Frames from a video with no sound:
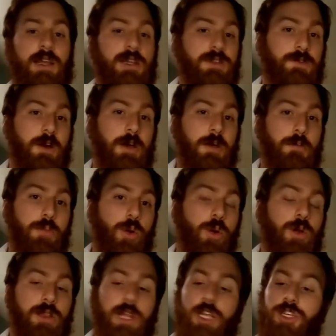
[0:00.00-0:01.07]
it's very
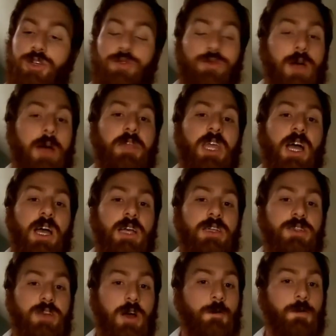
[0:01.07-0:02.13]
important that you grab the
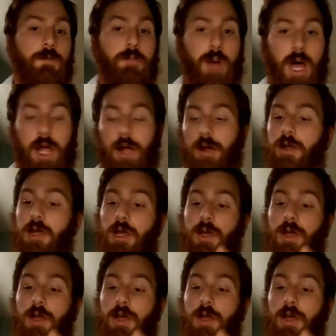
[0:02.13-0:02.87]
eyes of the buyer.